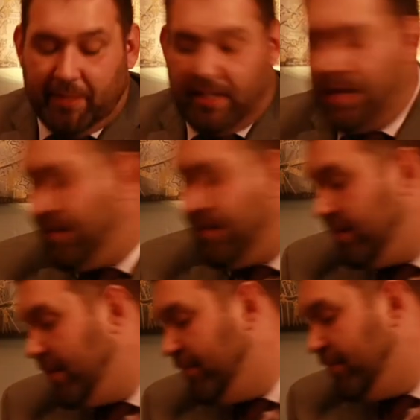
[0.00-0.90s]
I have in
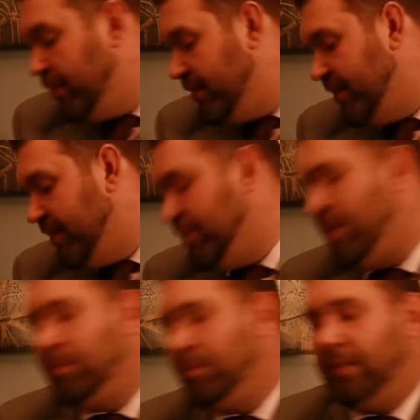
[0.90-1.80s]
my phone still,
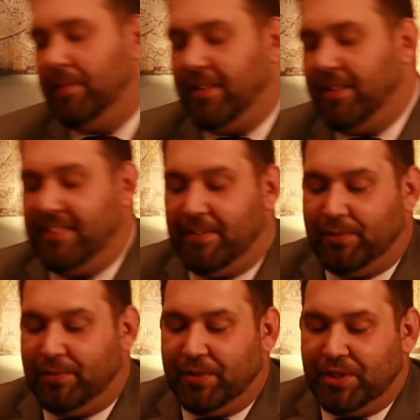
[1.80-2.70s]
probably in my saved
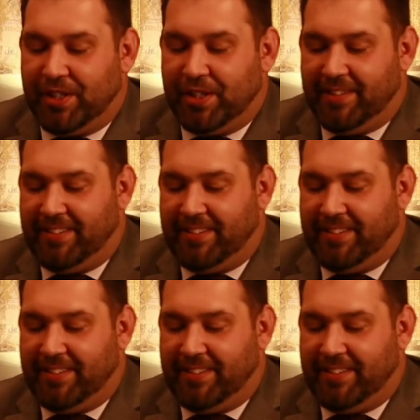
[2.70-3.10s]
screenshots,